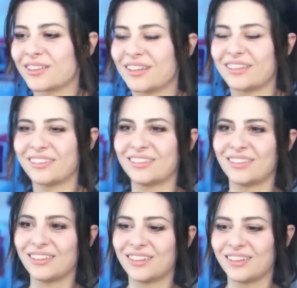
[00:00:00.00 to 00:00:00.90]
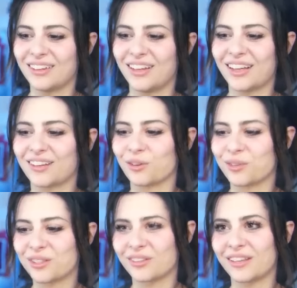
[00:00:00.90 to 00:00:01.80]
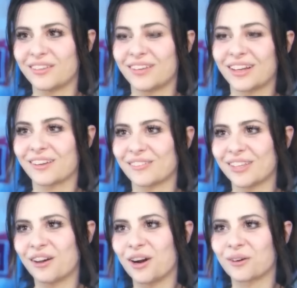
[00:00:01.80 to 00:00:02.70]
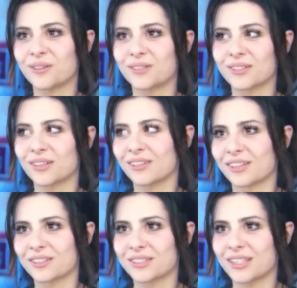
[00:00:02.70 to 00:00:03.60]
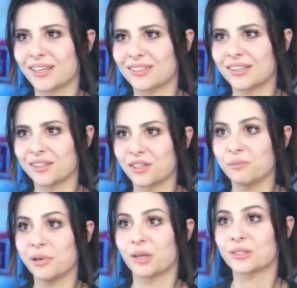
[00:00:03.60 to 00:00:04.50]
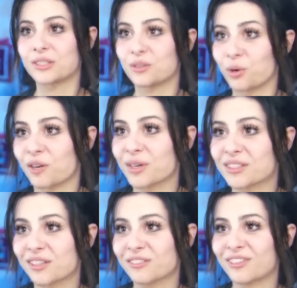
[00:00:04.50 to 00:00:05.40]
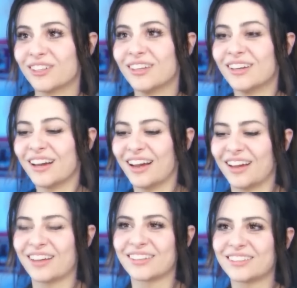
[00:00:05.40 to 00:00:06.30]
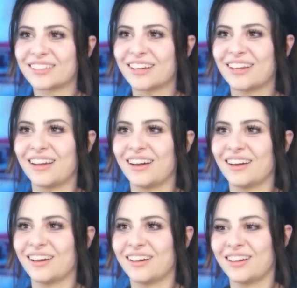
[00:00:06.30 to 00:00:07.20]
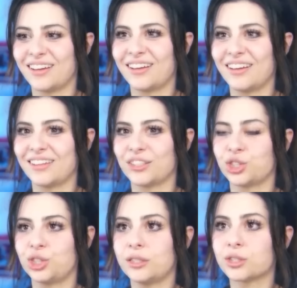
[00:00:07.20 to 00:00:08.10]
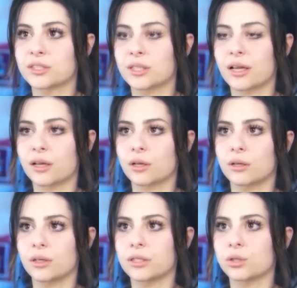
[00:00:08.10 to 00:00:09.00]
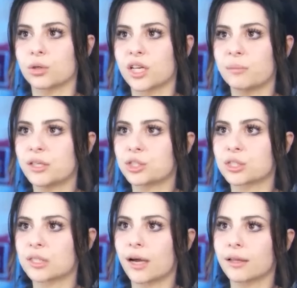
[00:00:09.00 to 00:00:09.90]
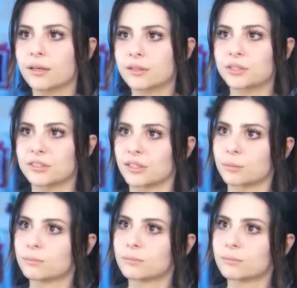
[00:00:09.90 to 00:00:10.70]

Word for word: And then I go into in there and I got really awkward, so I started like just say, telling an embarrassing story of myself, and uh, she just like is looking at me. She's silent and she's like.